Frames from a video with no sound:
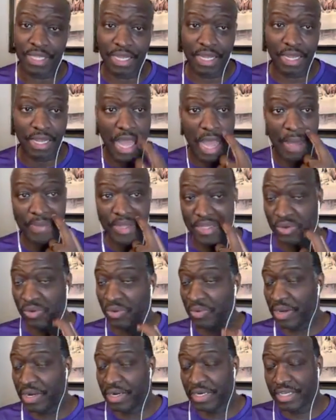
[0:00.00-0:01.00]
I'll be
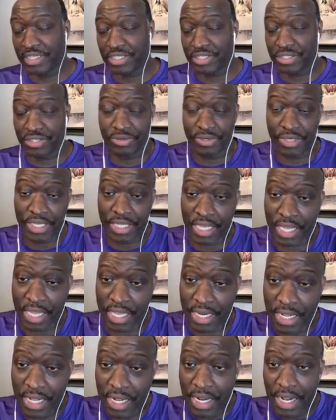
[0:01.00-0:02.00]
doing one of these soon
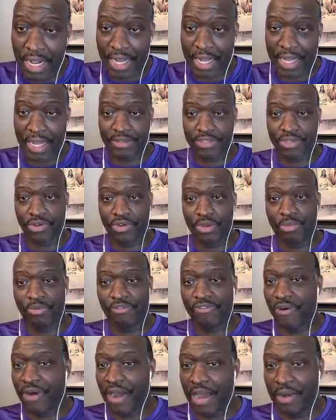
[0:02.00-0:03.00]
again. Like I told you
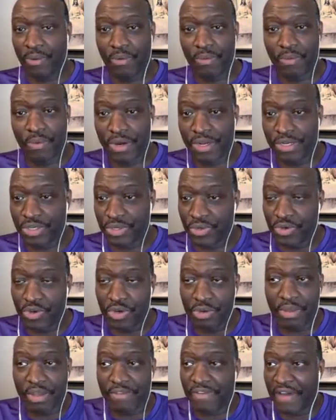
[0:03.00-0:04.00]
before, I won't want to do
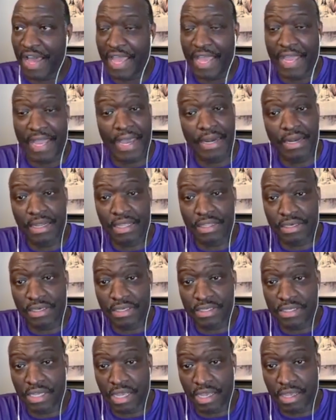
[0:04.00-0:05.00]
them if I ain't got nothing
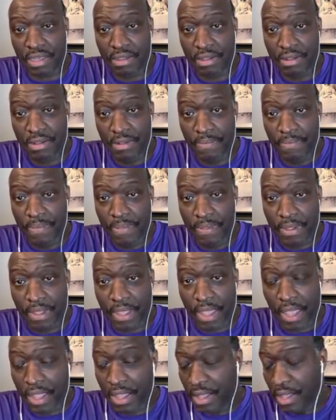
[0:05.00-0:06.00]
to say.
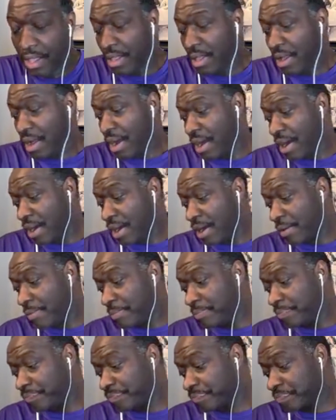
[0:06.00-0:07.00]
Okay?
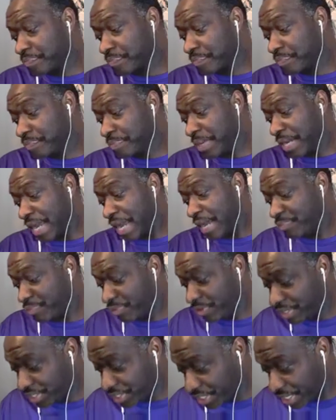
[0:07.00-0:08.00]
But I
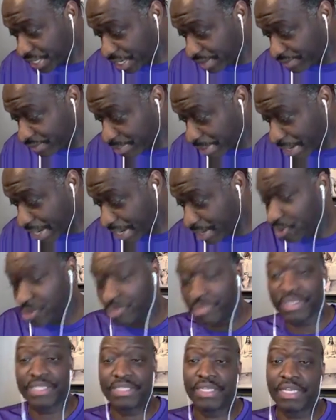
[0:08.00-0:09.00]
appreciate everybody who's
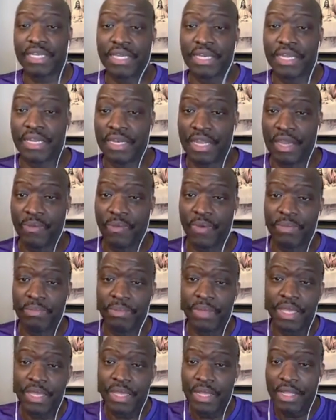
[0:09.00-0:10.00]
been sticking in there with
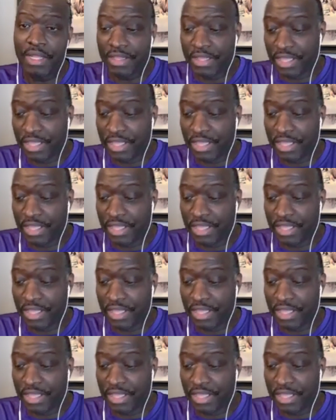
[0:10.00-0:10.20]
me.